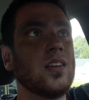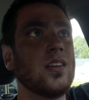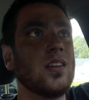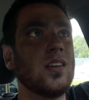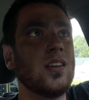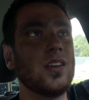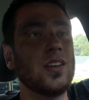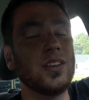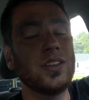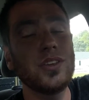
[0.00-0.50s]

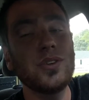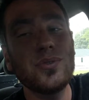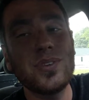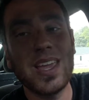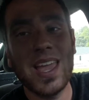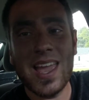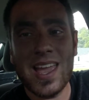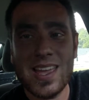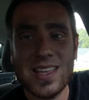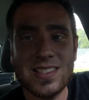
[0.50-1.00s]
you
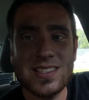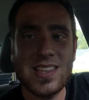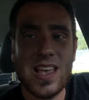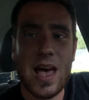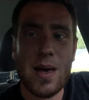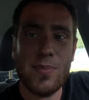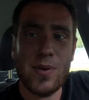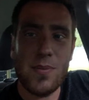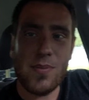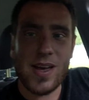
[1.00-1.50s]
can tap
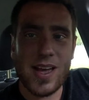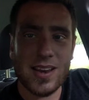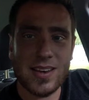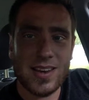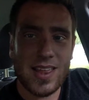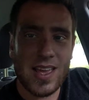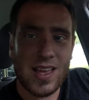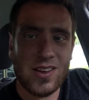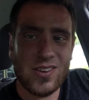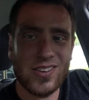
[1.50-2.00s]
it back
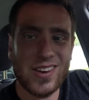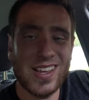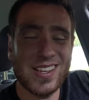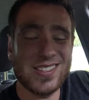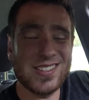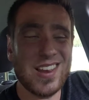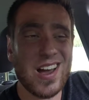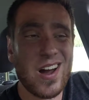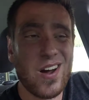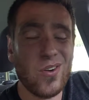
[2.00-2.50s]
down. It's
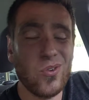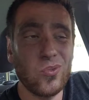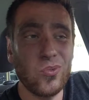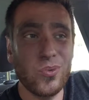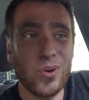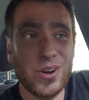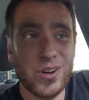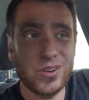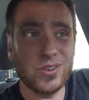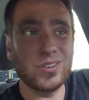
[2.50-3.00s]
not
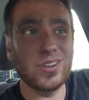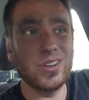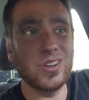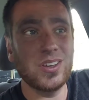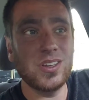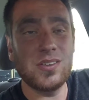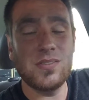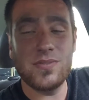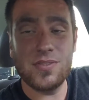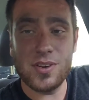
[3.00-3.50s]
real good
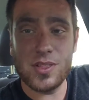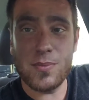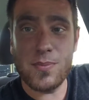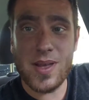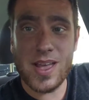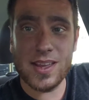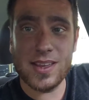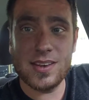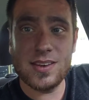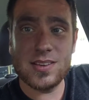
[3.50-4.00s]
for the
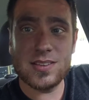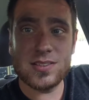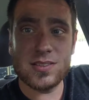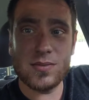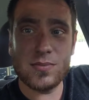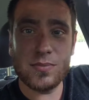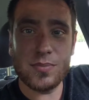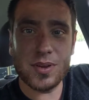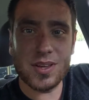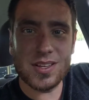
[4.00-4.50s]
mechanism
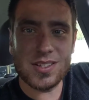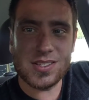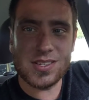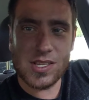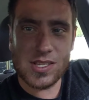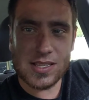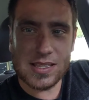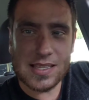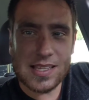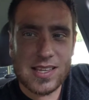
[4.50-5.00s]
because it's
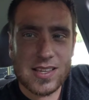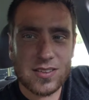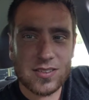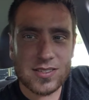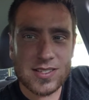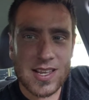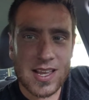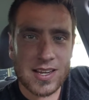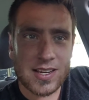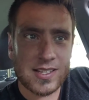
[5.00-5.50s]
little
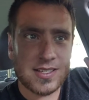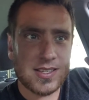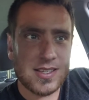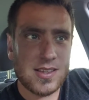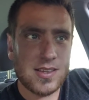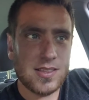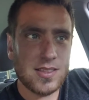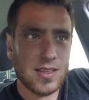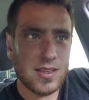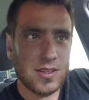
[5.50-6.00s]
tiny
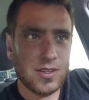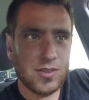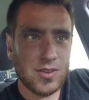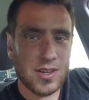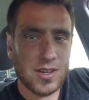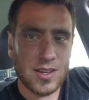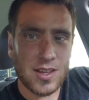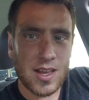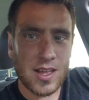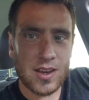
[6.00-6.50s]
teeth, and you can
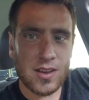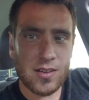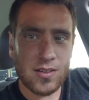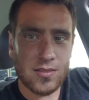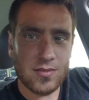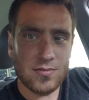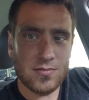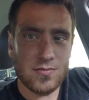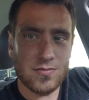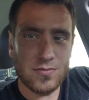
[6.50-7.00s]
kind of
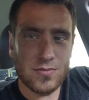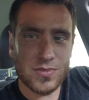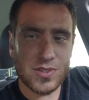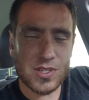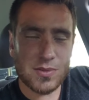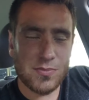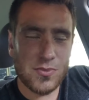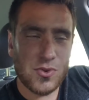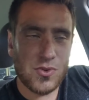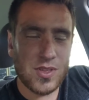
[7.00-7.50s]

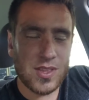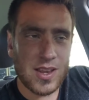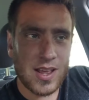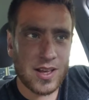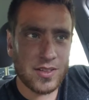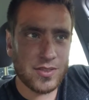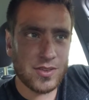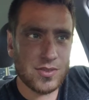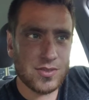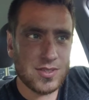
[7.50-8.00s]
smoothen out
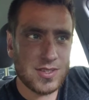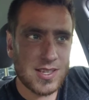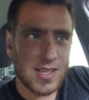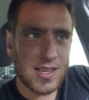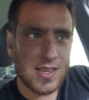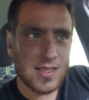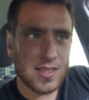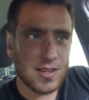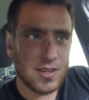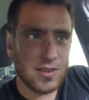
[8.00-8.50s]
those teeth,
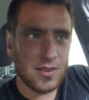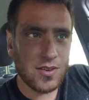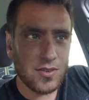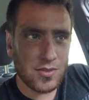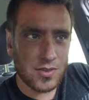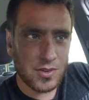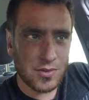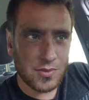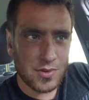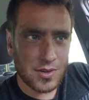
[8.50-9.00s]
and you don't really
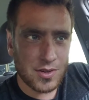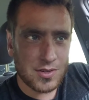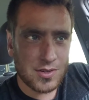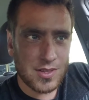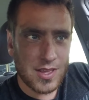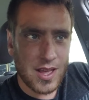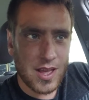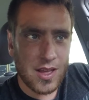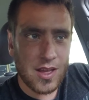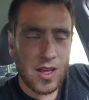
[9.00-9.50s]
want to do
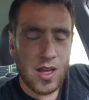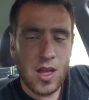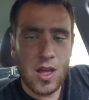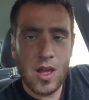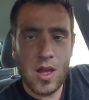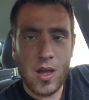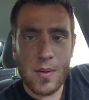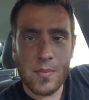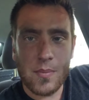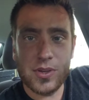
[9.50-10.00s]
that.
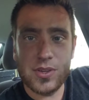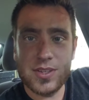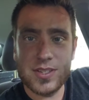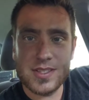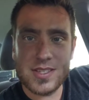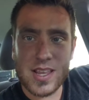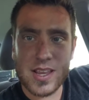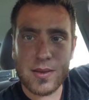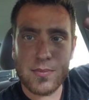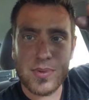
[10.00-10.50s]
But you can
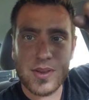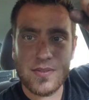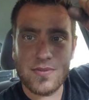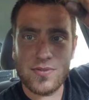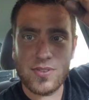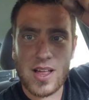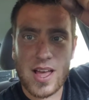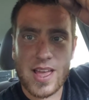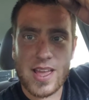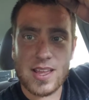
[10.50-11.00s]
take a big
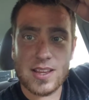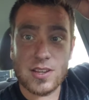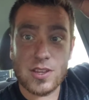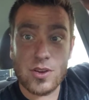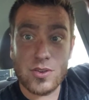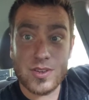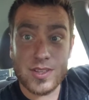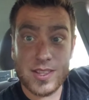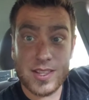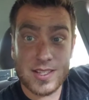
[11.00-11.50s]
flathead, go
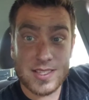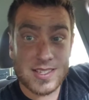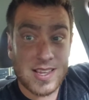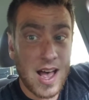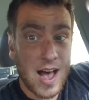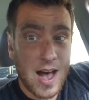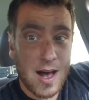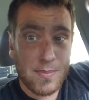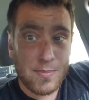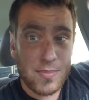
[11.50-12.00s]
to the
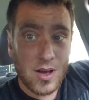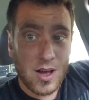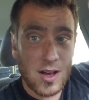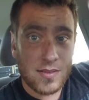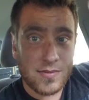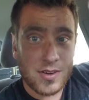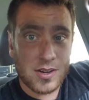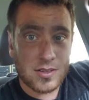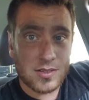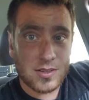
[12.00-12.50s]
top of
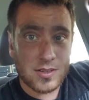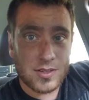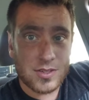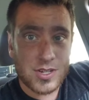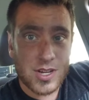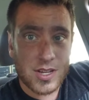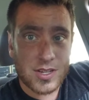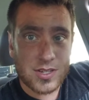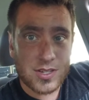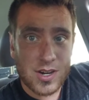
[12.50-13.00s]
your little
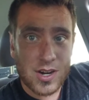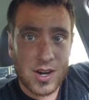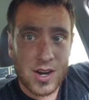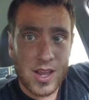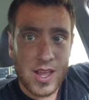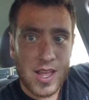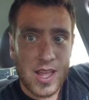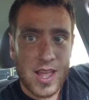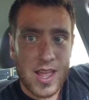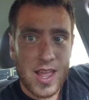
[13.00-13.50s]
adjuster,
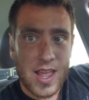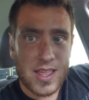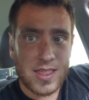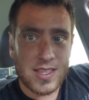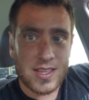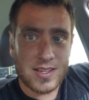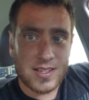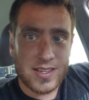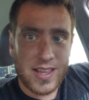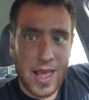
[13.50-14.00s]
and then
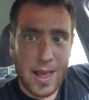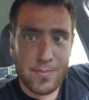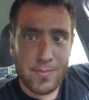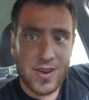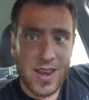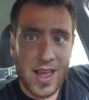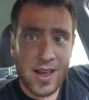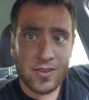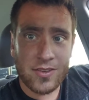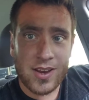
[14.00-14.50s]
tap
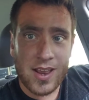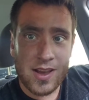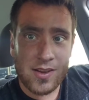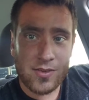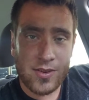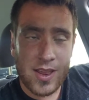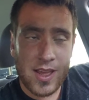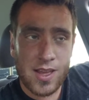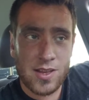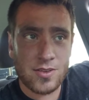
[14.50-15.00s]
down.
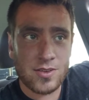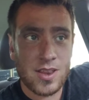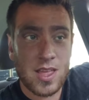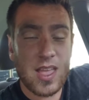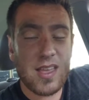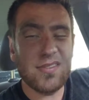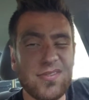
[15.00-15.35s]
If it's